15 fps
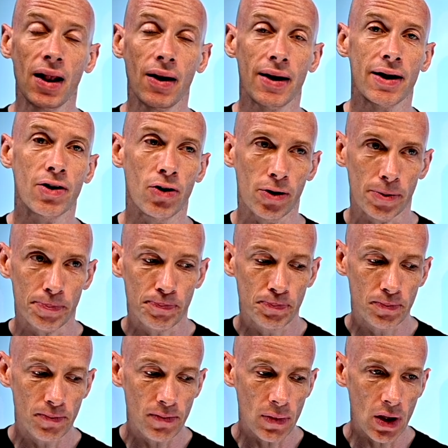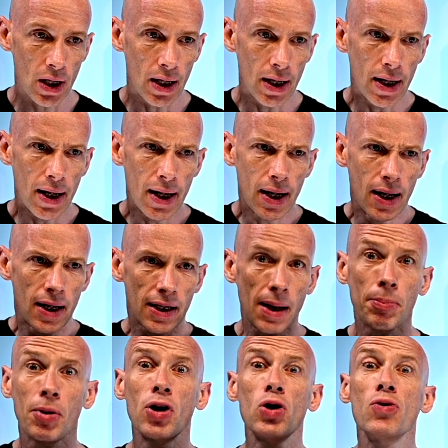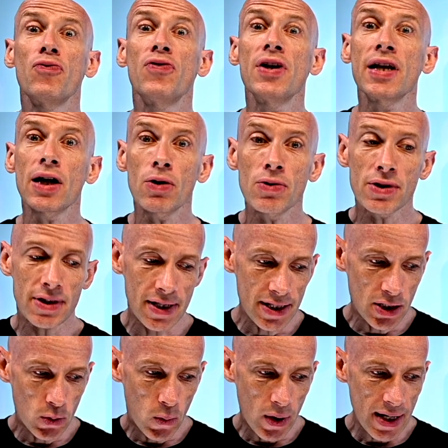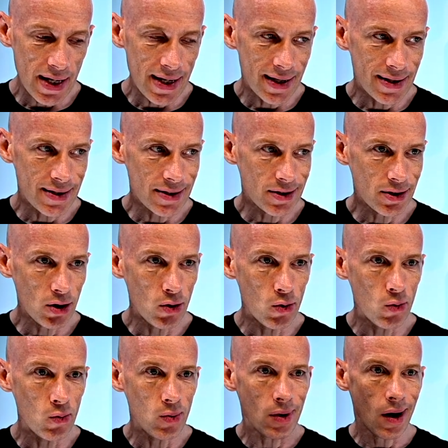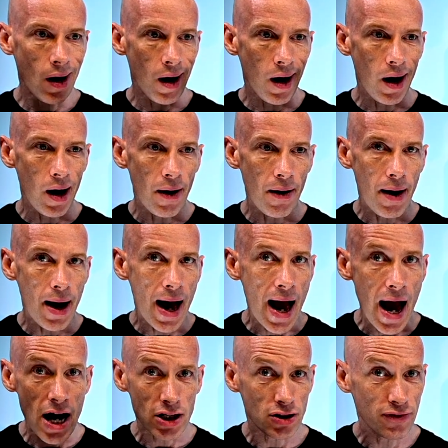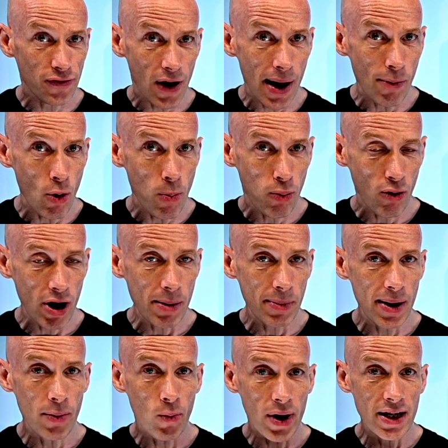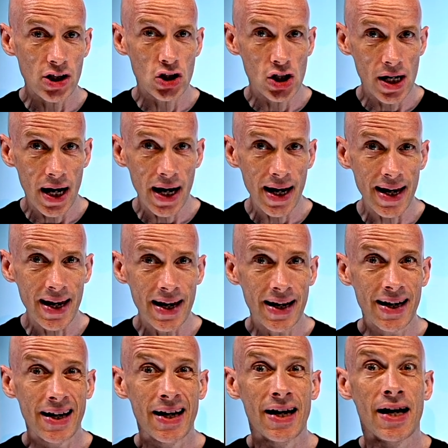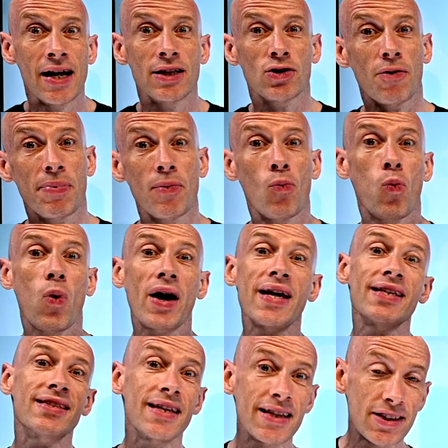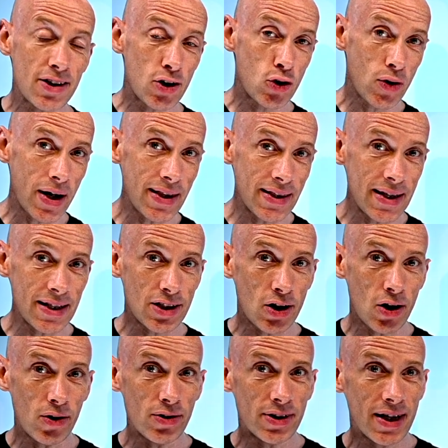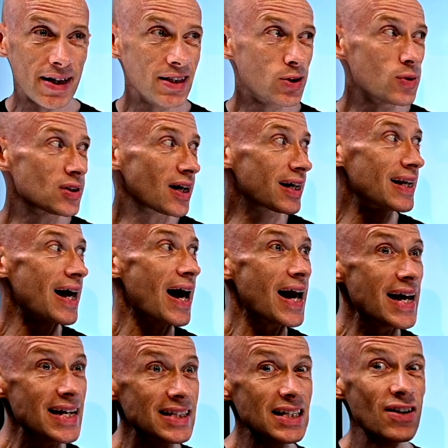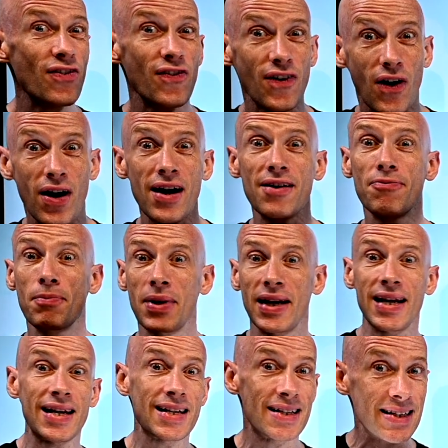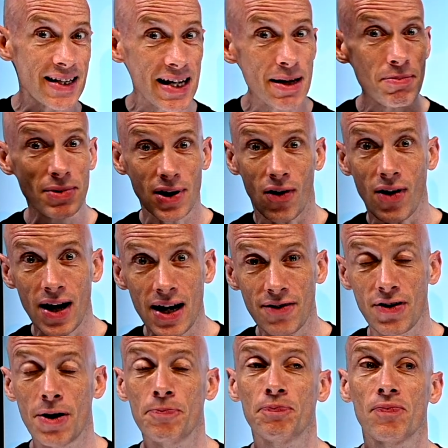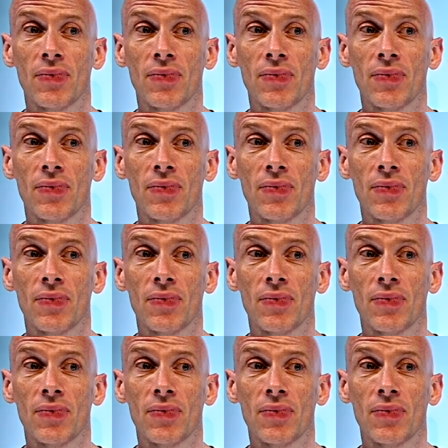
bell icon. A couple of new videos this week. So Azure Firewall Premium went GA. So I've been waiting to create this content. So it's like an 85 minute deep dive